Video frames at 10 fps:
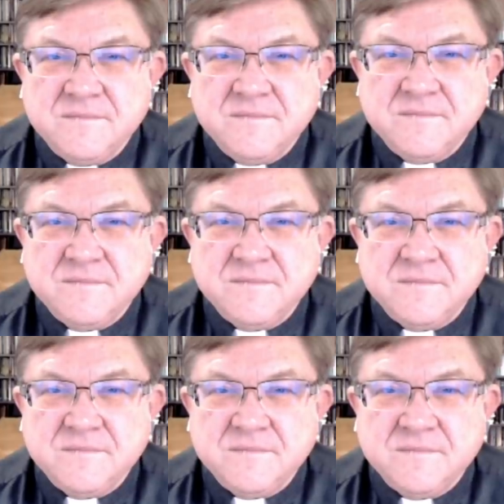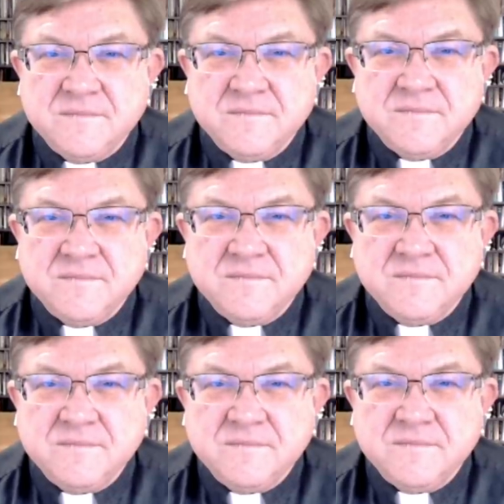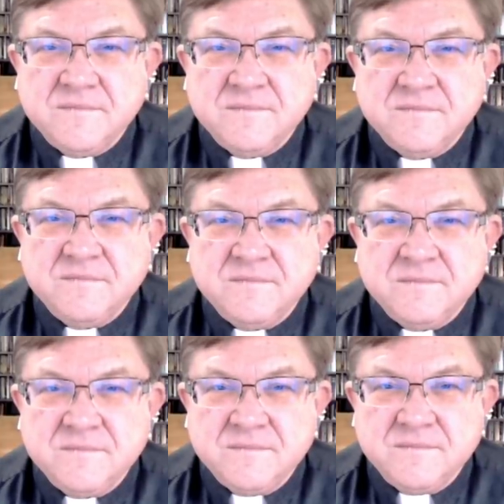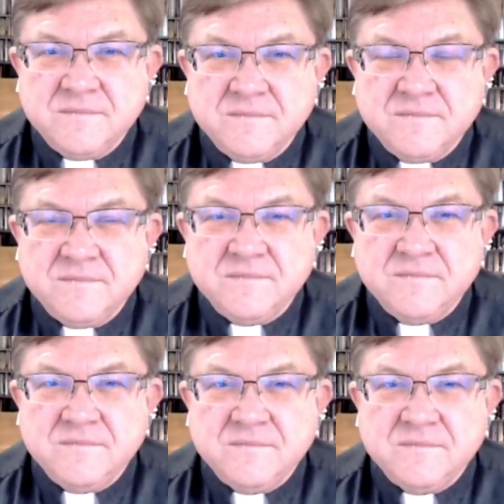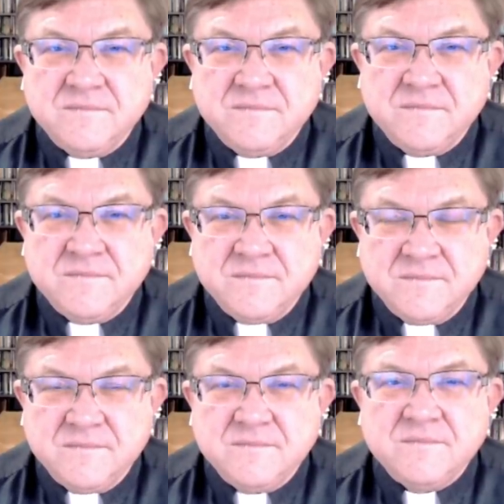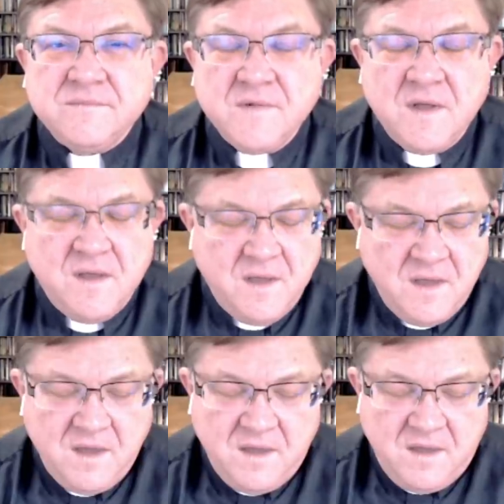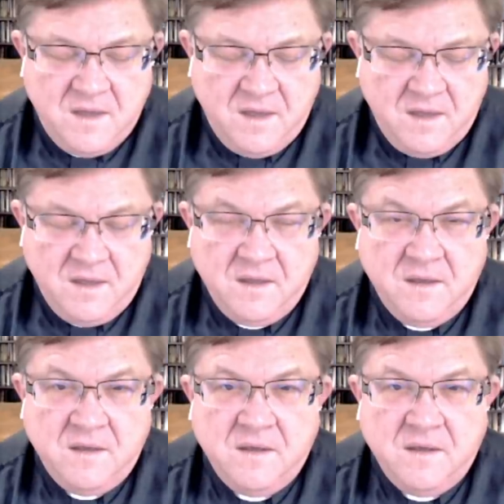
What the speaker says: The person shown says nothing.